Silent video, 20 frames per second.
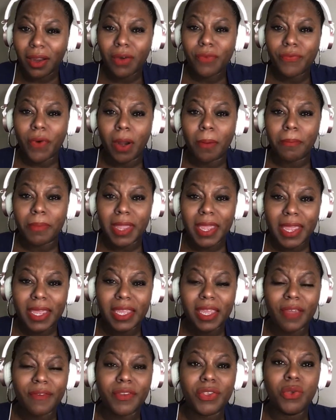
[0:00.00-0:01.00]
from me
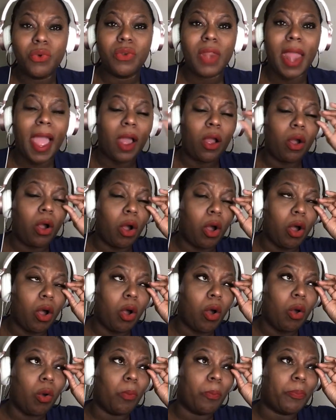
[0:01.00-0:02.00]
giving you that
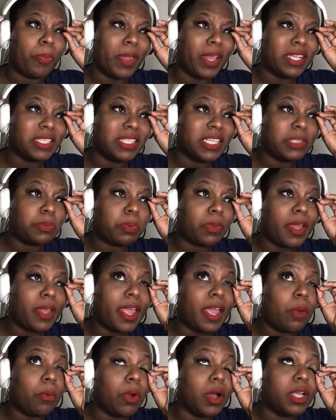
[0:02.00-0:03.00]
whole business
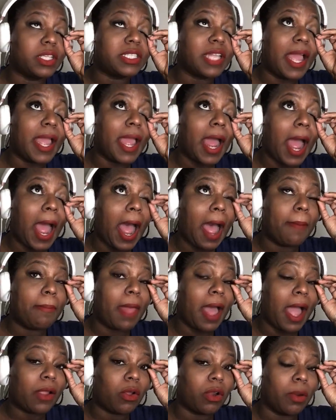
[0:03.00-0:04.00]
plan was that I'm
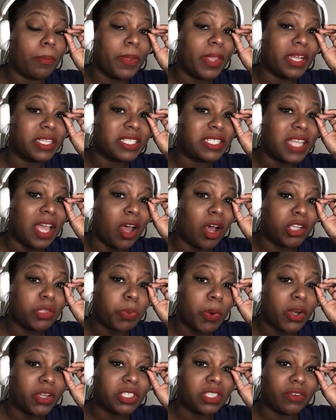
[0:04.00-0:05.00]
not going to be a
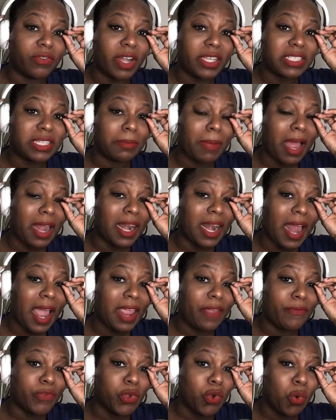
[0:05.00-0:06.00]
salesperson the rest of my
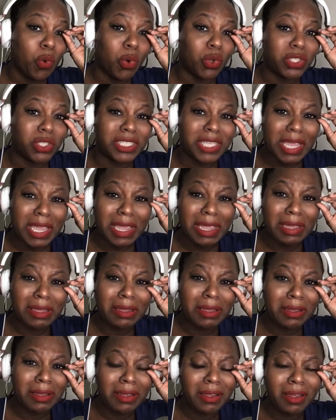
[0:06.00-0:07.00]
life, you will see.
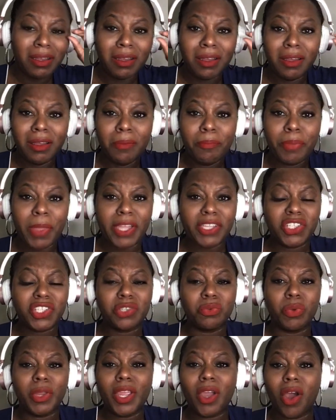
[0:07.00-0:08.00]
Bitch,
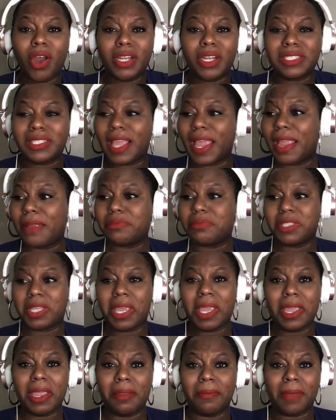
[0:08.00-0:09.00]
we on the same
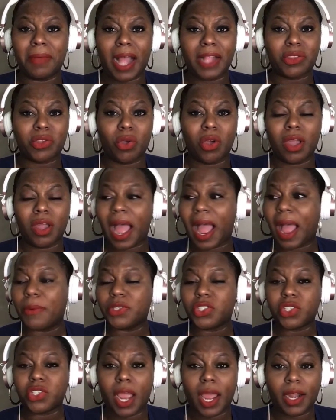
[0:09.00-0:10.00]
team. I thought I
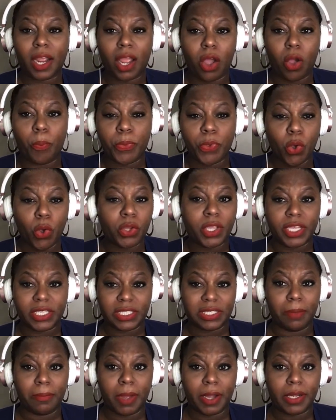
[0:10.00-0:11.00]
was trying to help you get
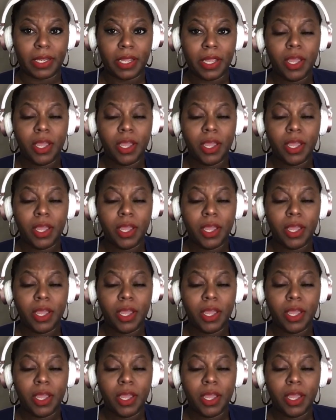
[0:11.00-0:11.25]
some money.